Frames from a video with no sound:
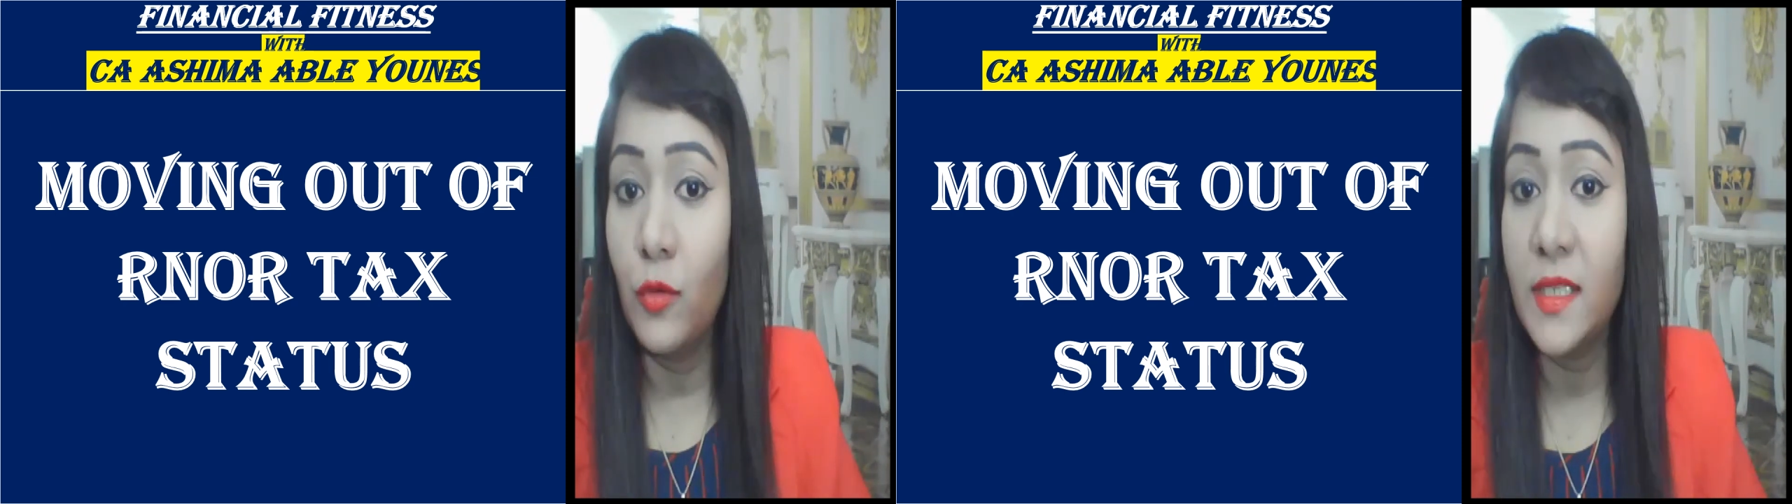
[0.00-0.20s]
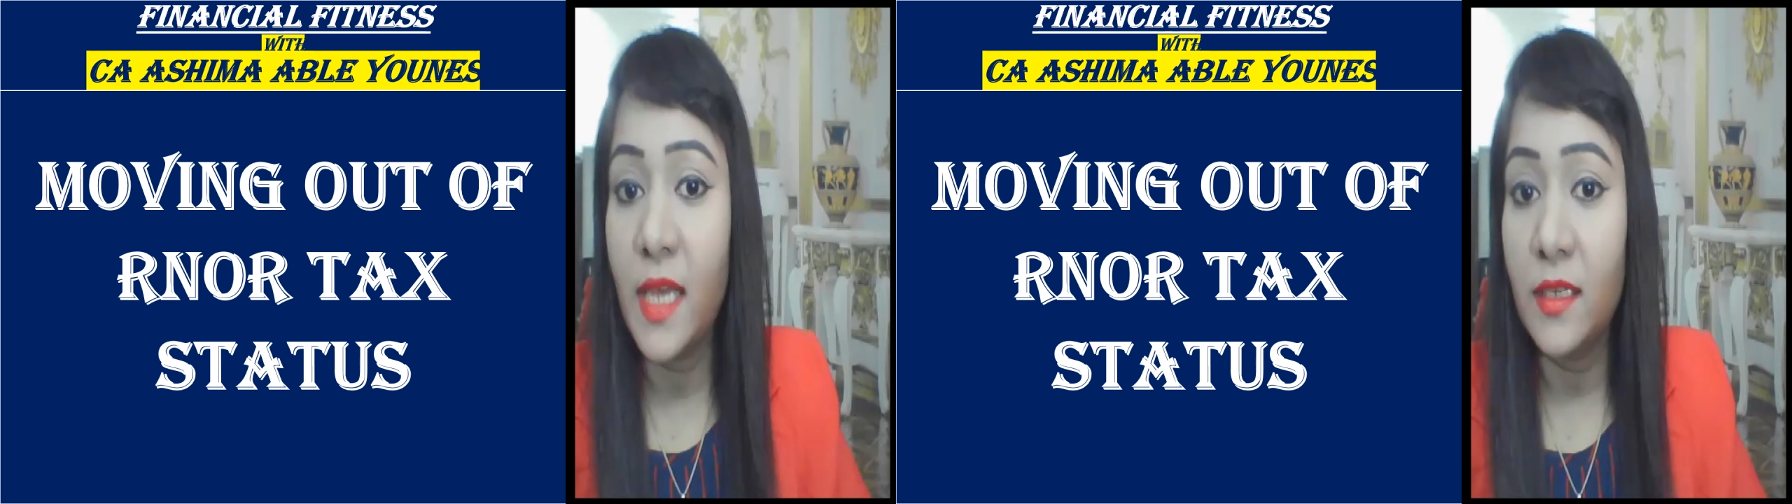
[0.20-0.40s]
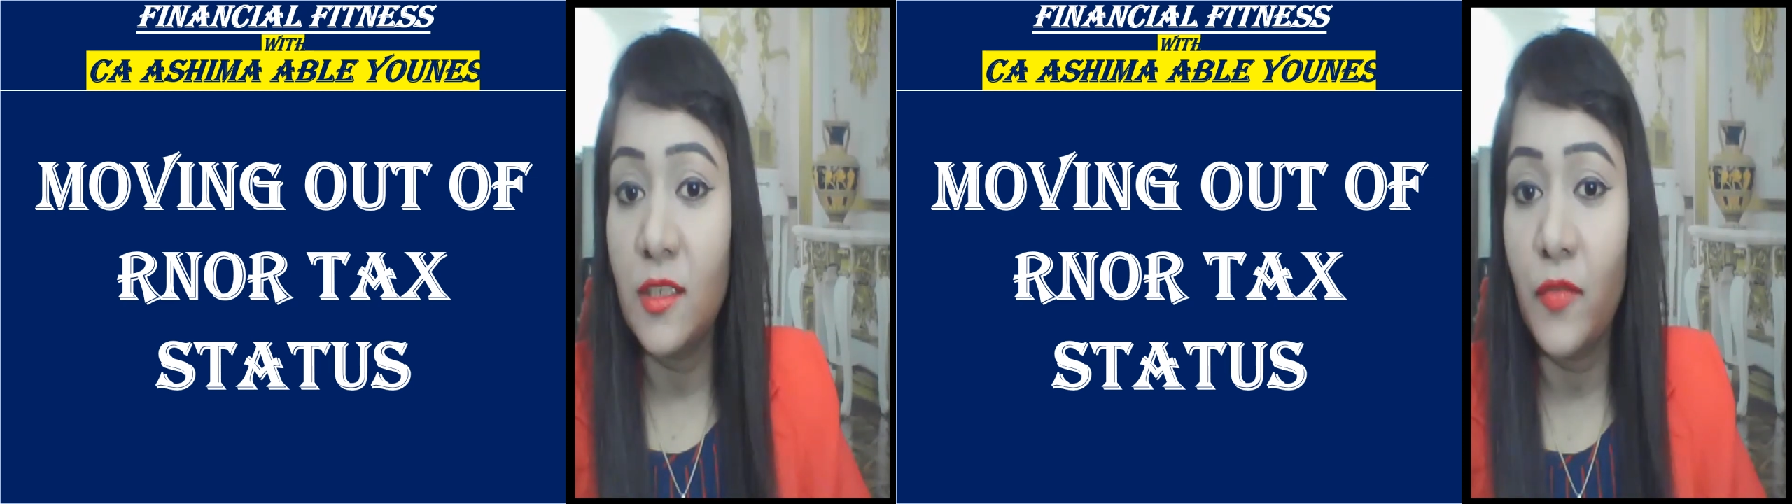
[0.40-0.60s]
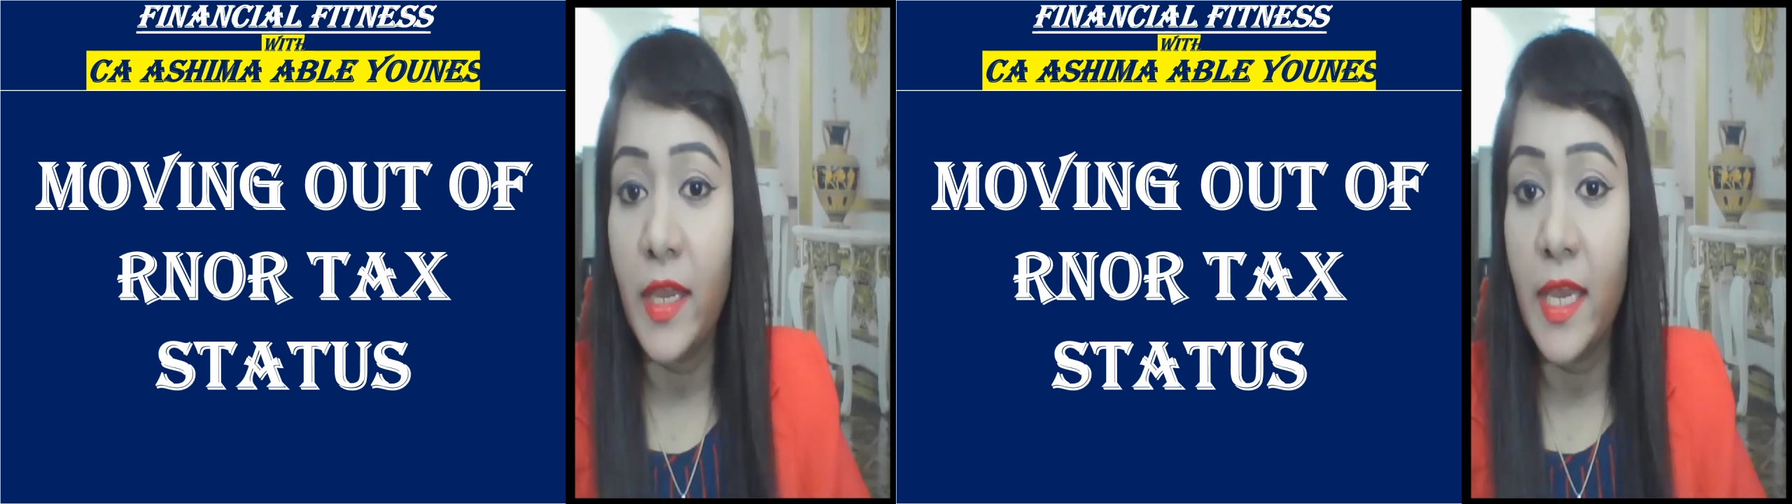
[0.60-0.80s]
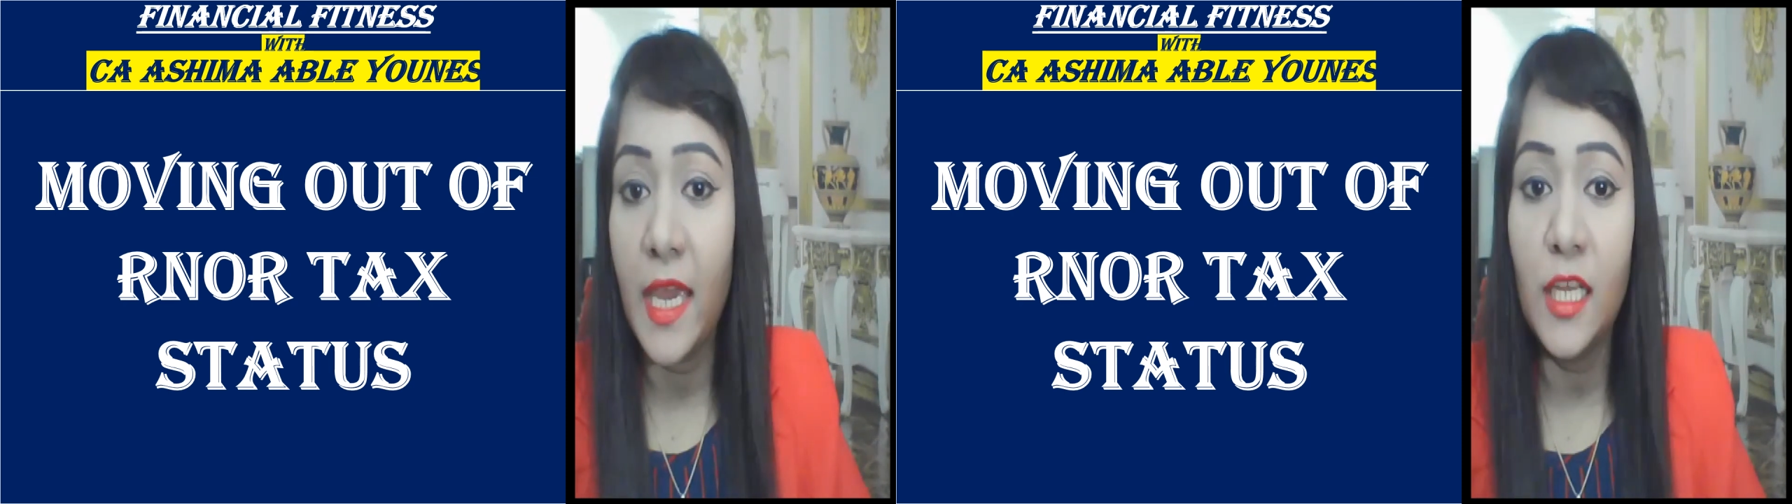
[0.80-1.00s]
satisfy
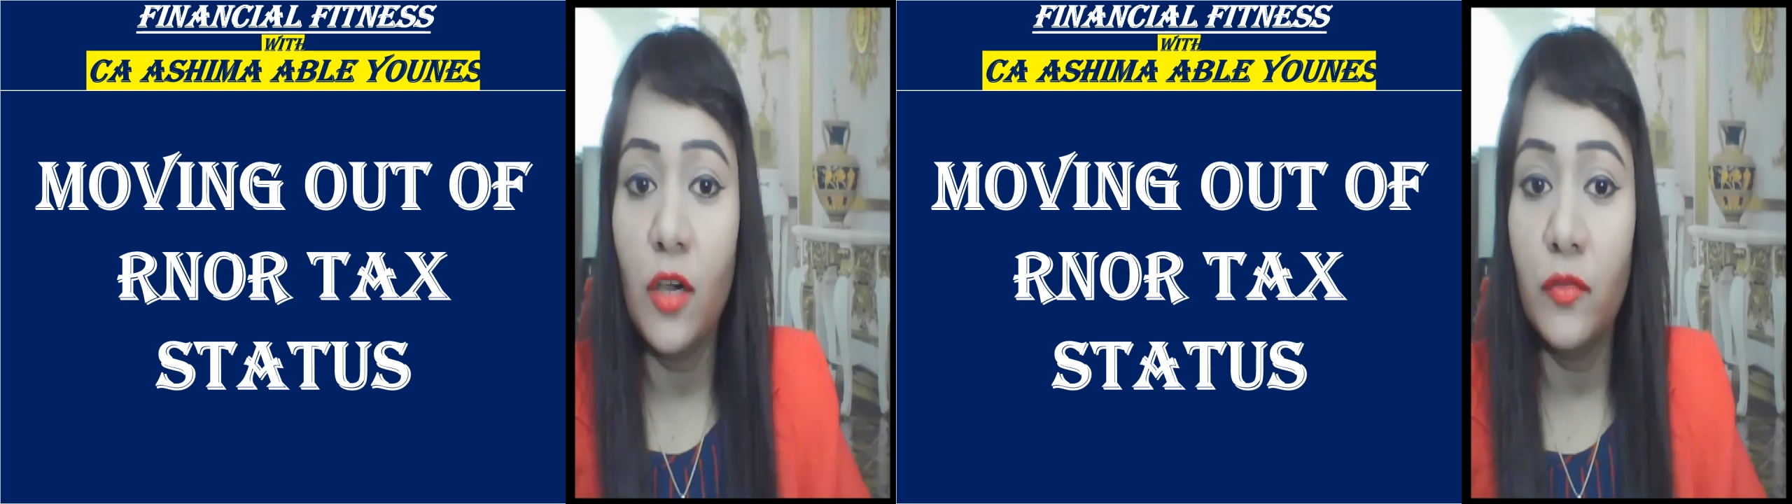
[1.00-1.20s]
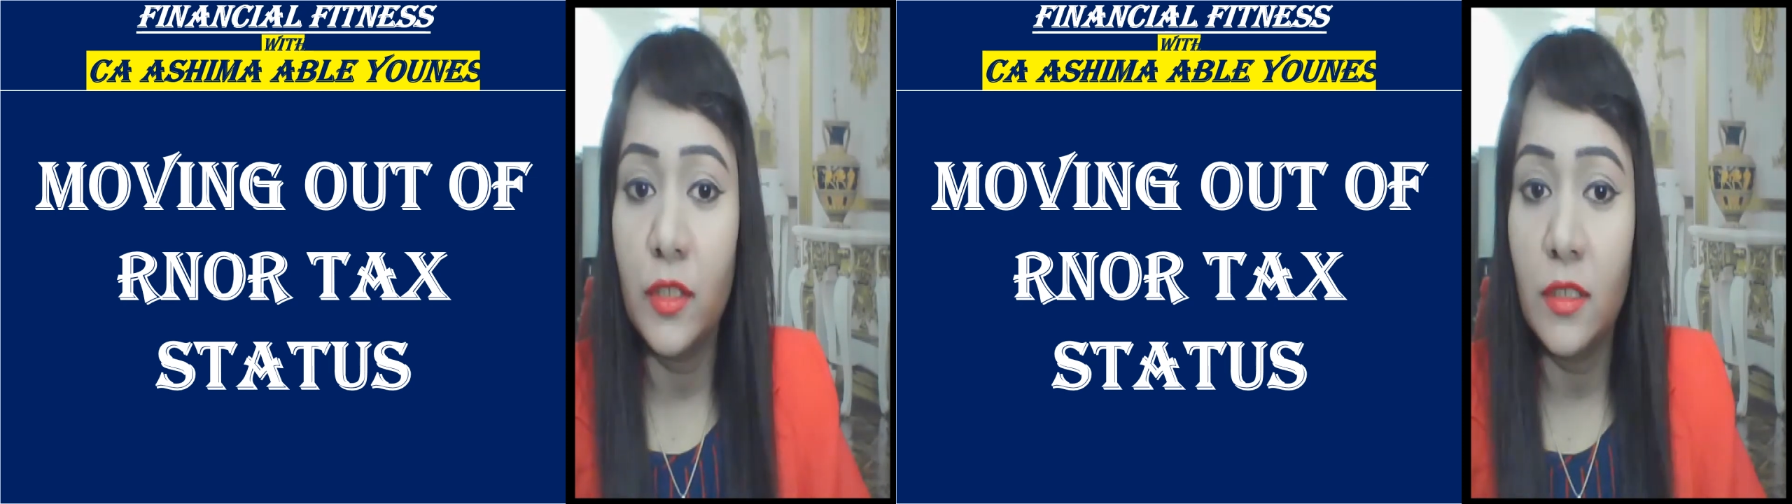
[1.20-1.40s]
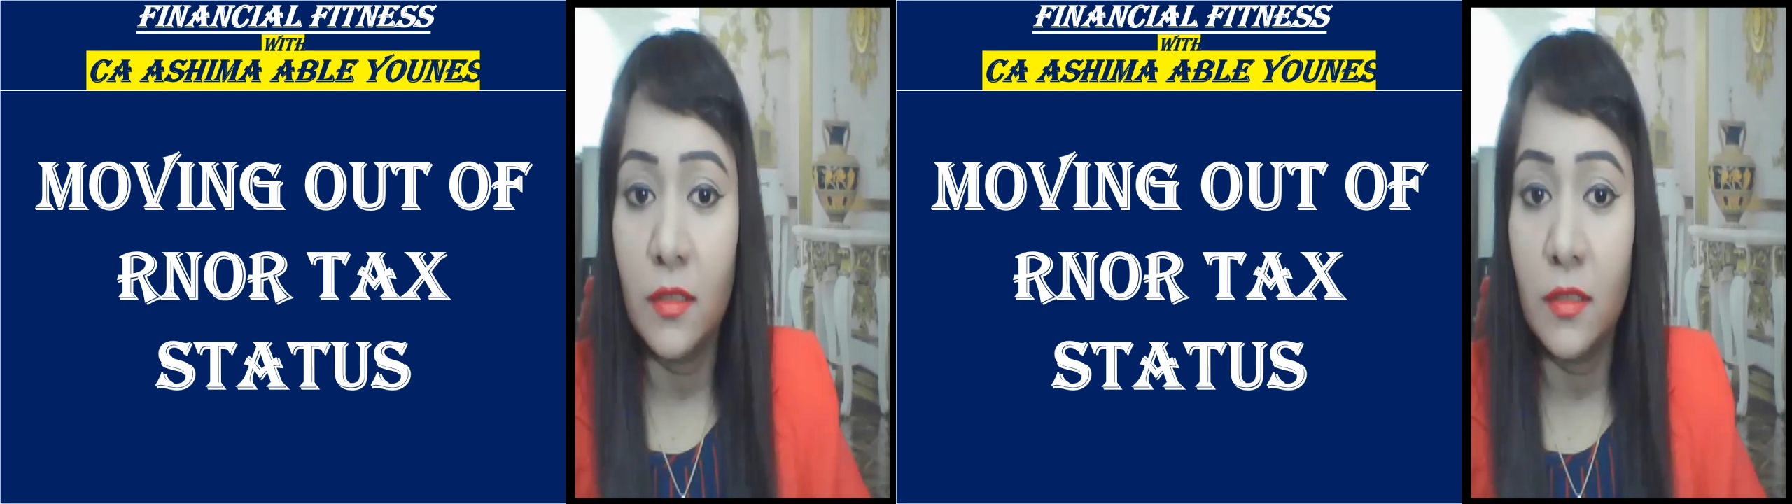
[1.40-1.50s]
any of the